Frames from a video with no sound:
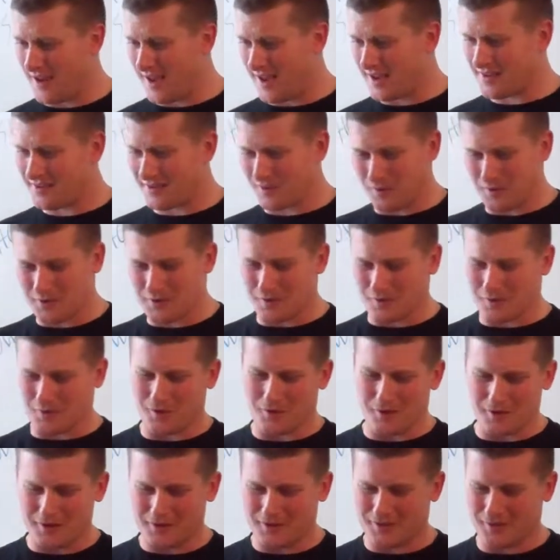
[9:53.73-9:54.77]
I actually went to
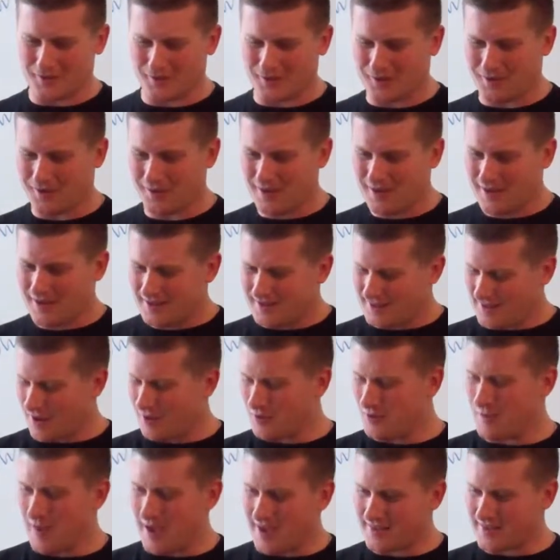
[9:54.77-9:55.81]
recruiting school. That
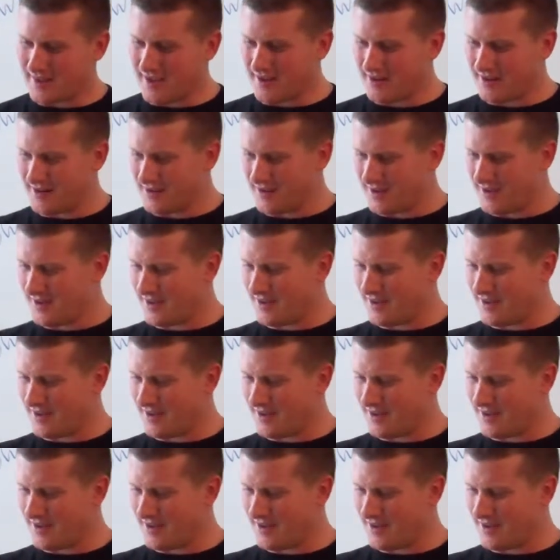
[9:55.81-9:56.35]
was back down in